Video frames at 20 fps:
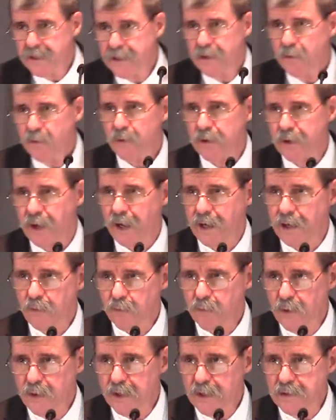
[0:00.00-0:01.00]
when I
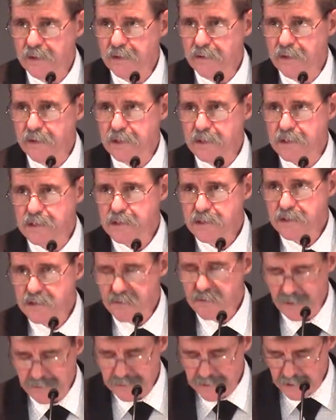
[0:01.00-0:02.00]
read these
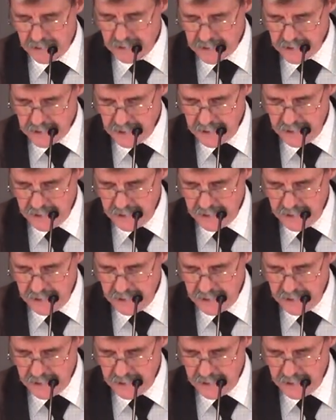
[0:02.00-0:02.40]
scriptures,